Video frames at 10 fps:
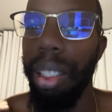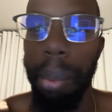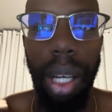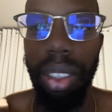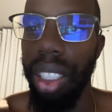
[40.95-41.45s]

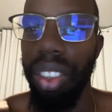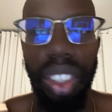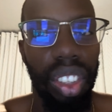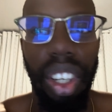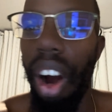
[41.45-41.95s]
about
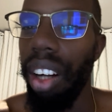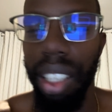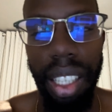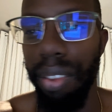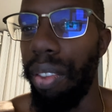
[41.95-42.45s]
this
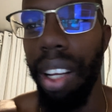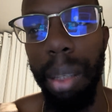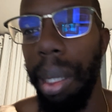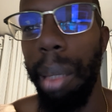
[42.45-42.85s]
cognitive development.